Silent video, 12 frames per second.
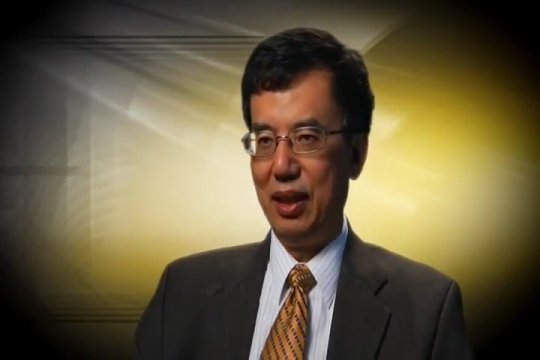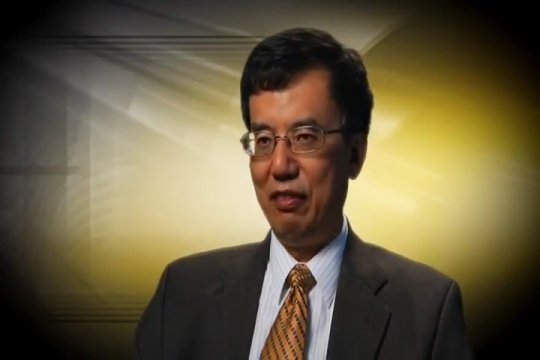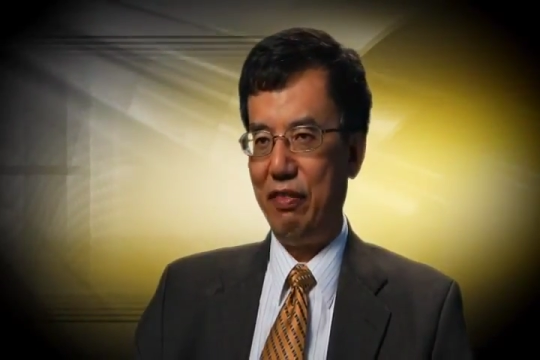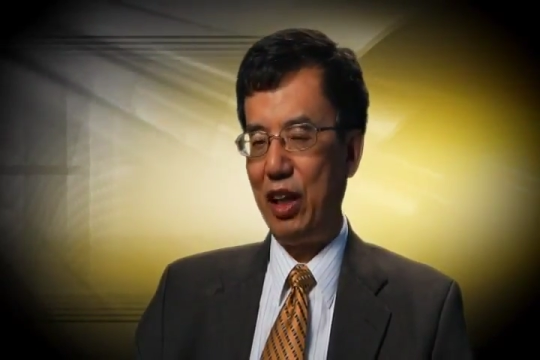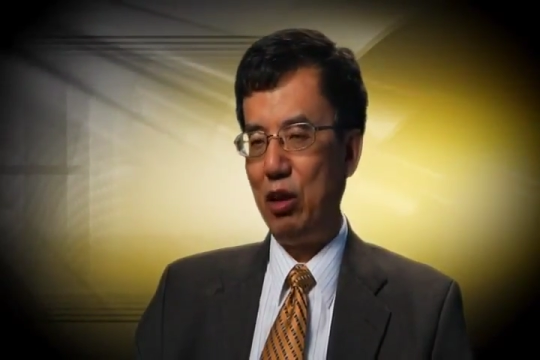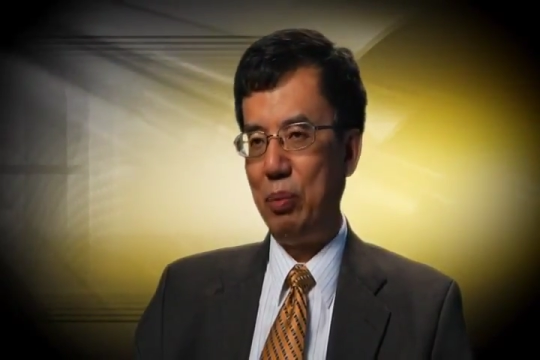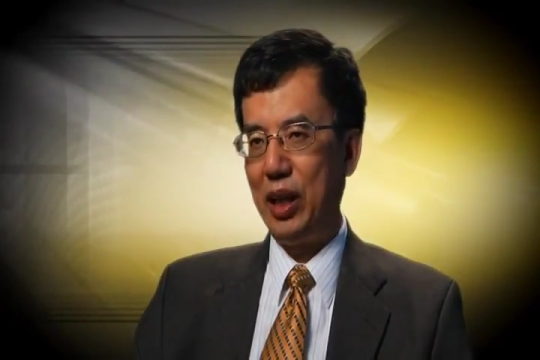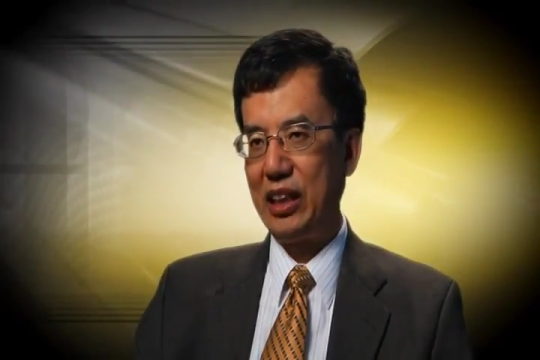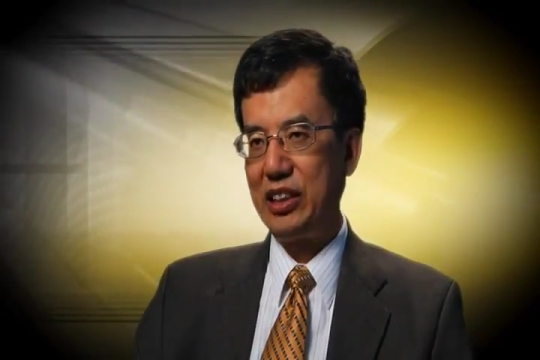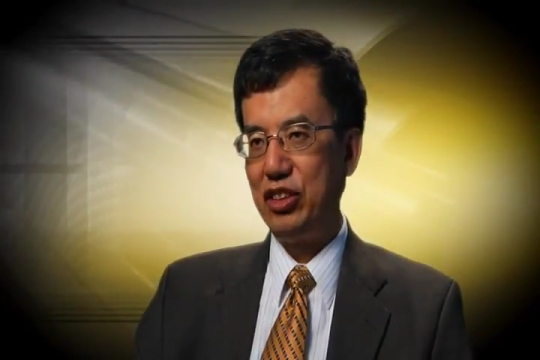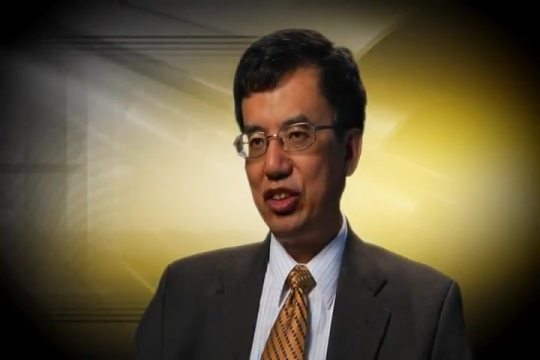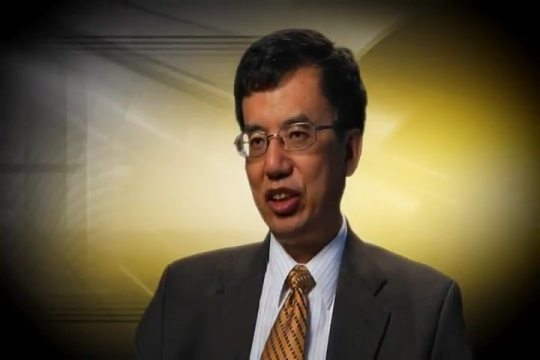fellow
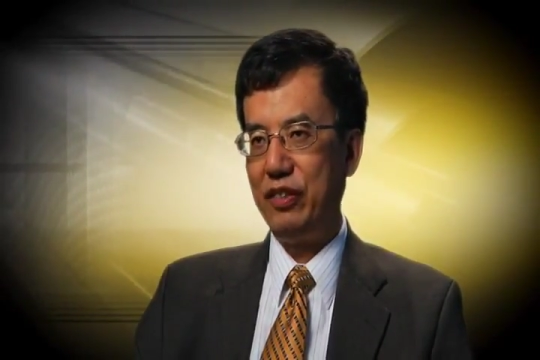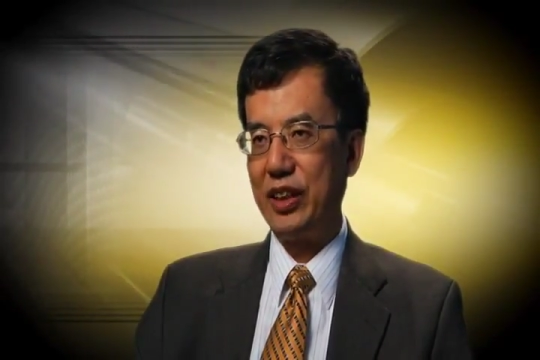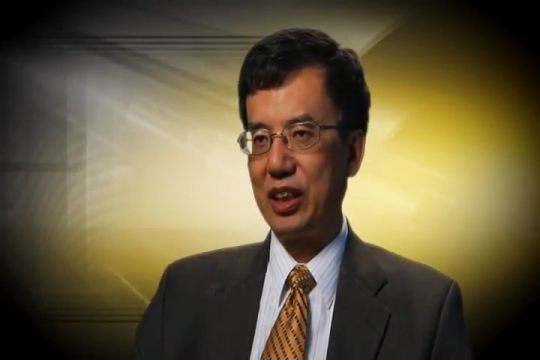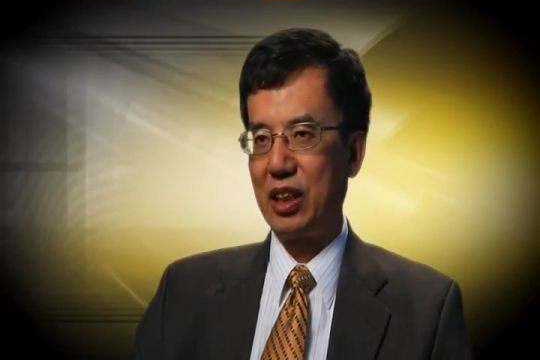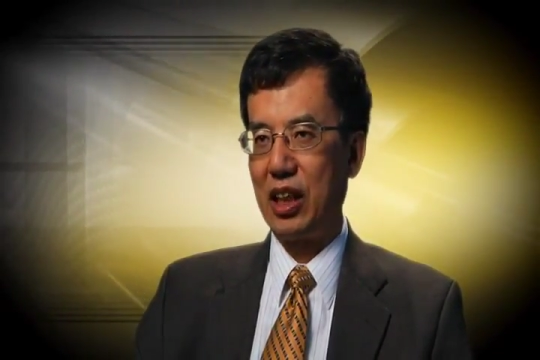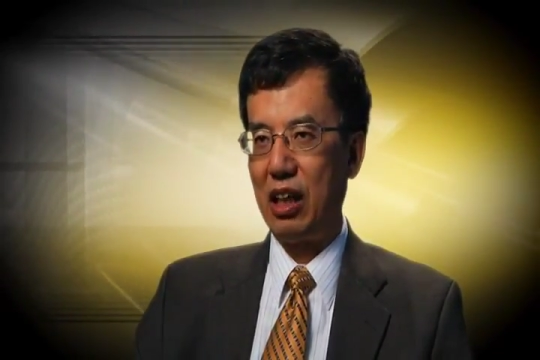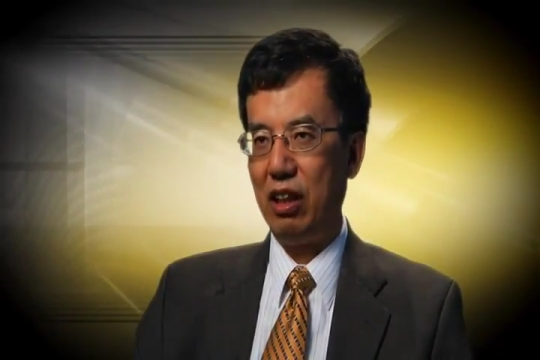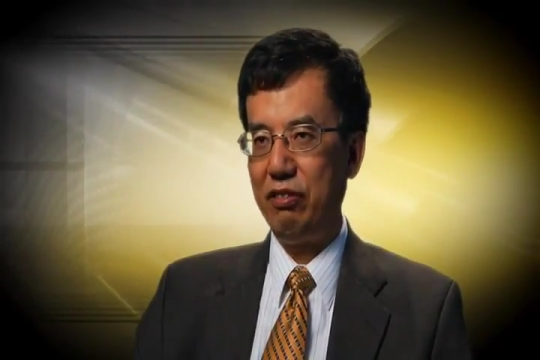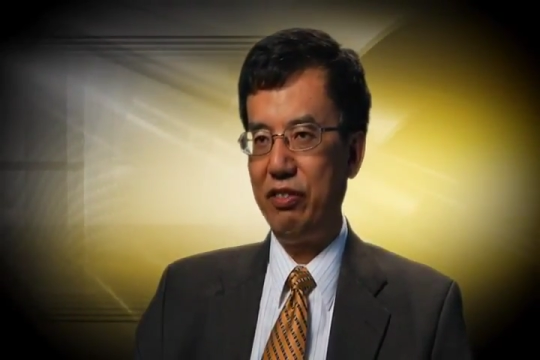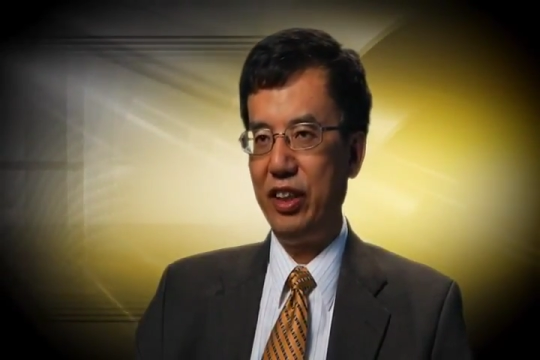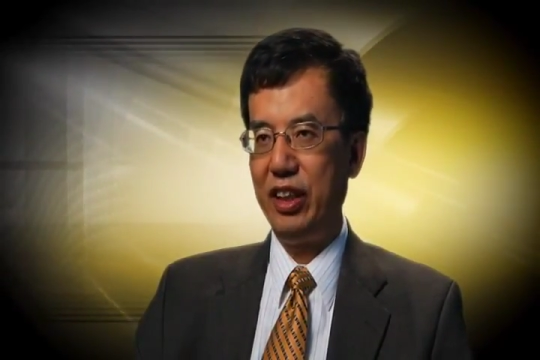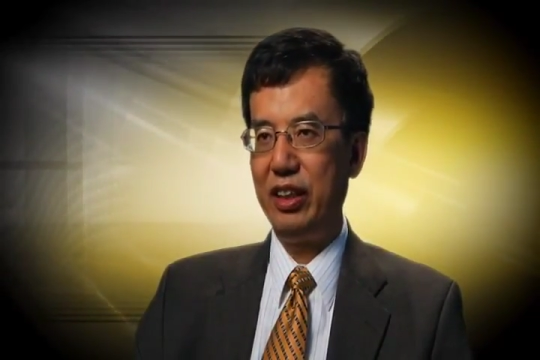passenger was
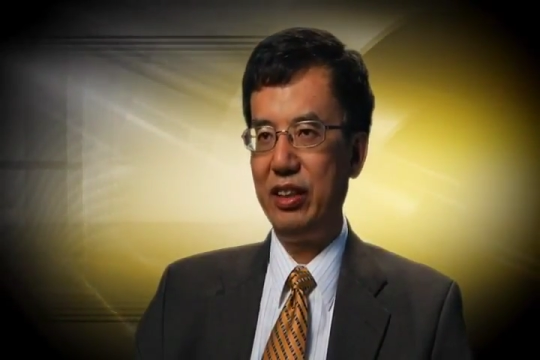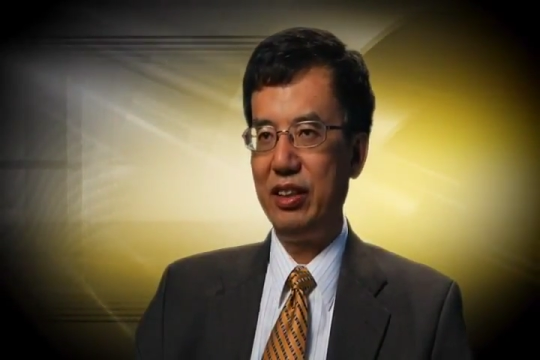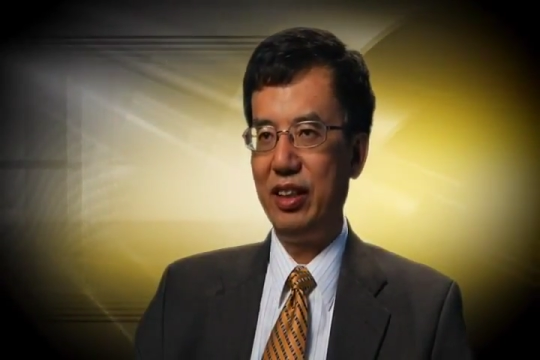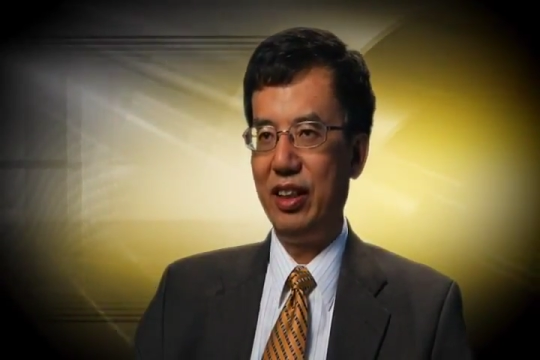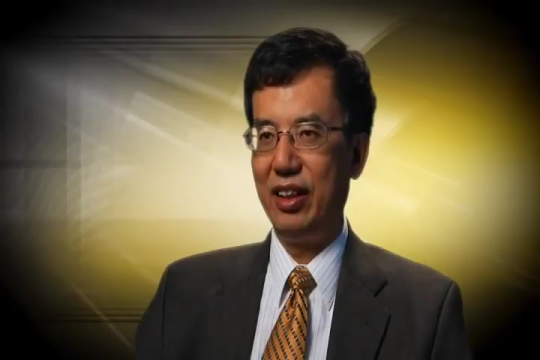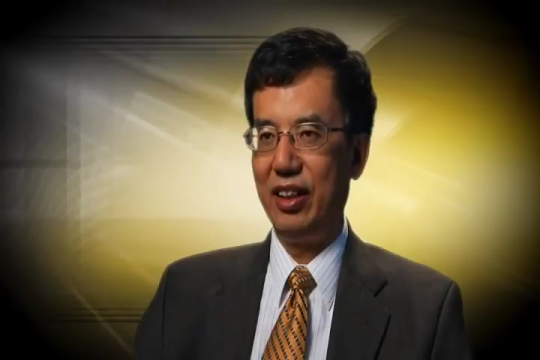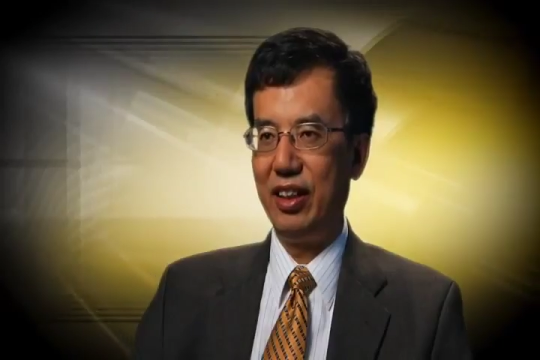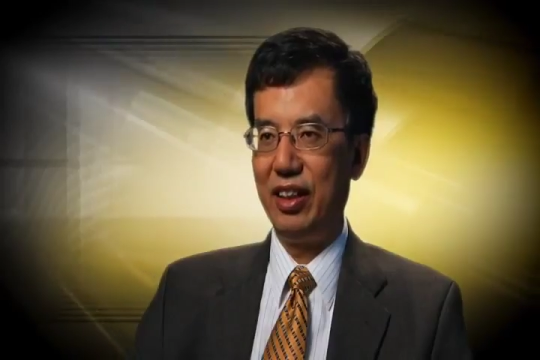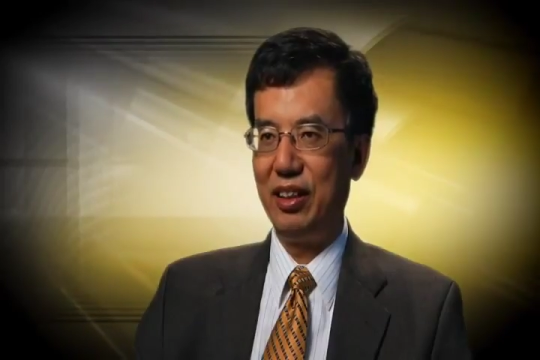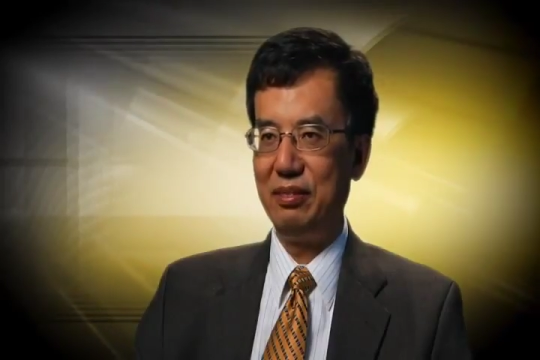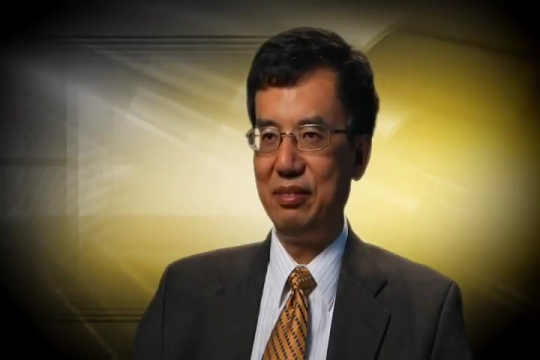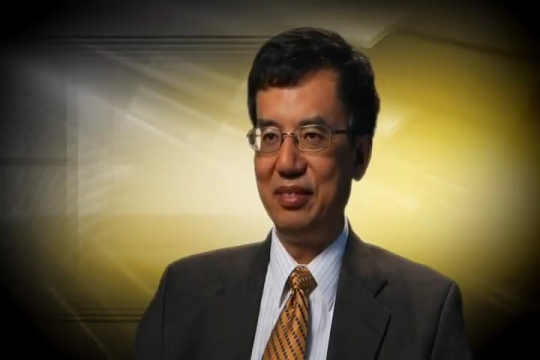coughing
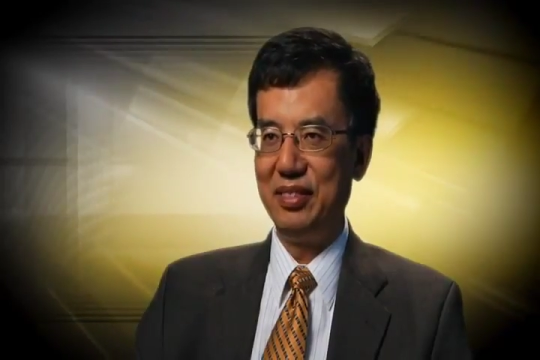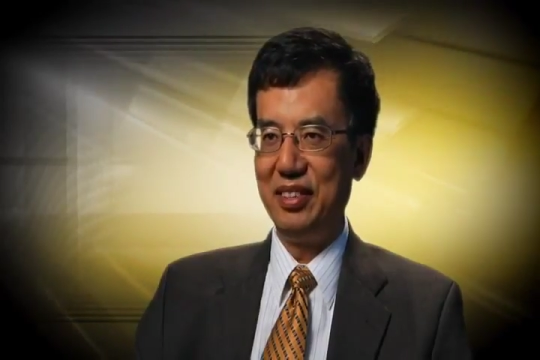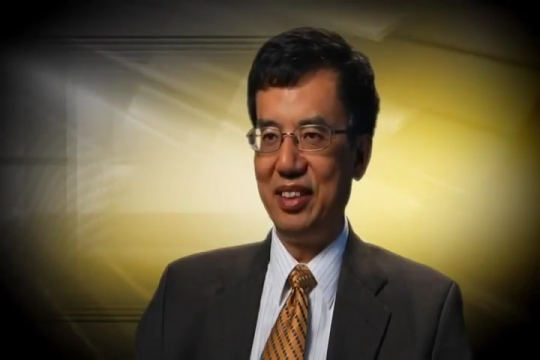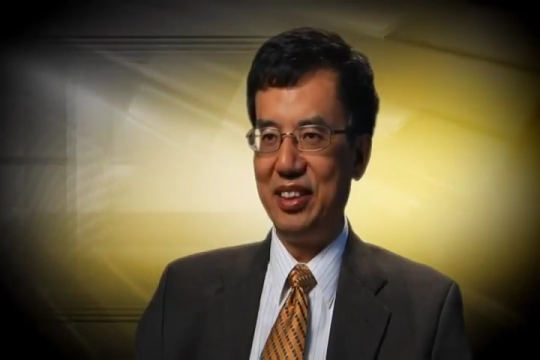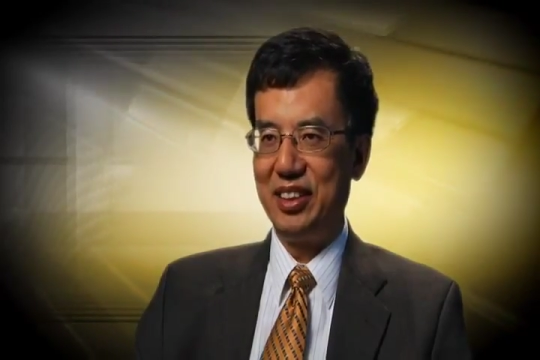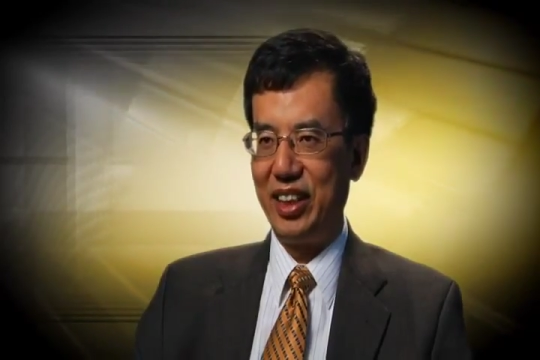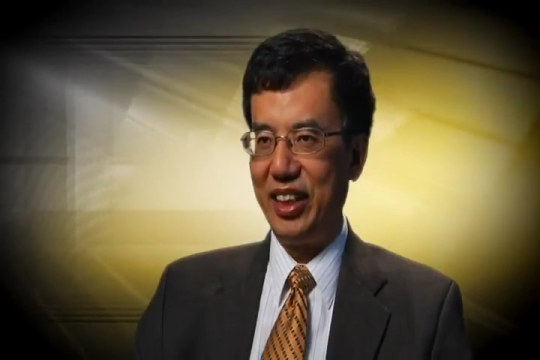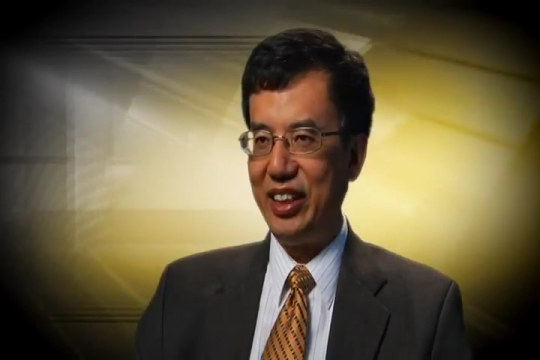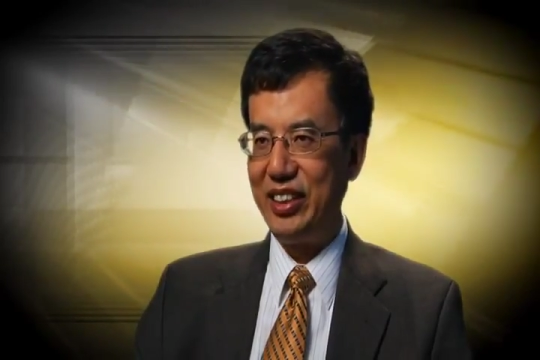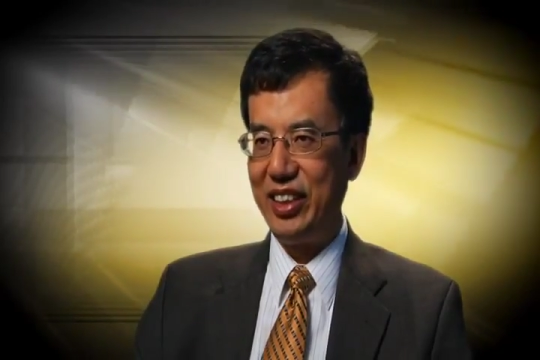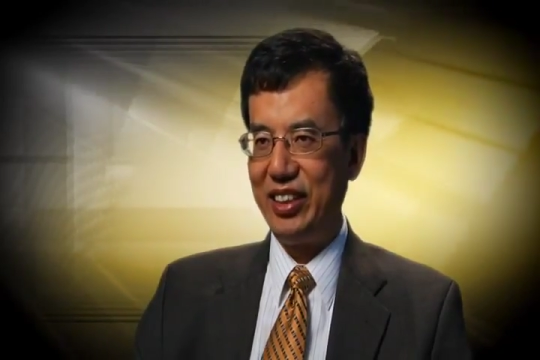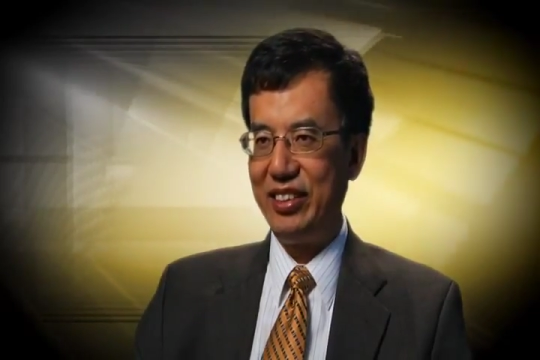or
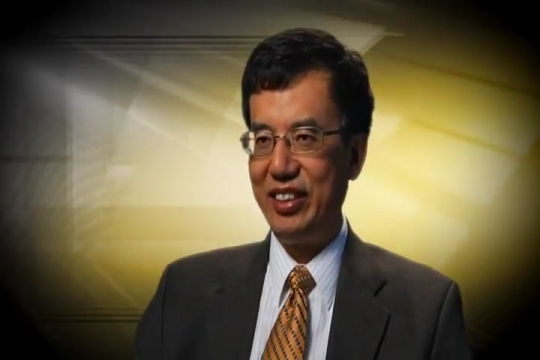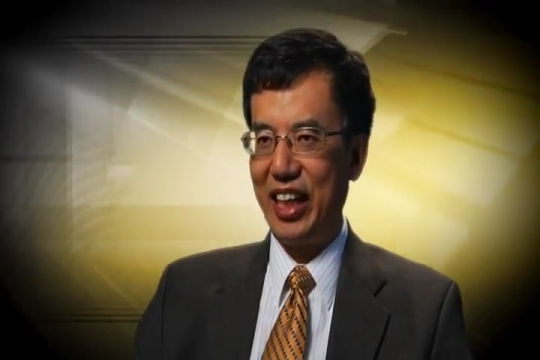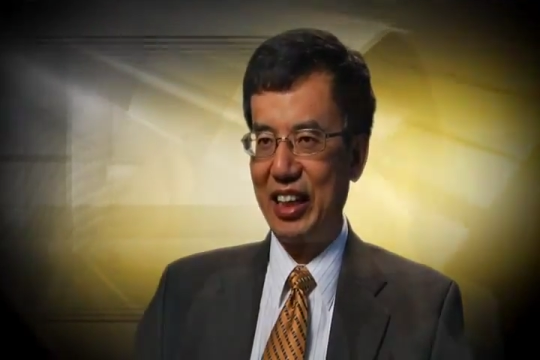sneezing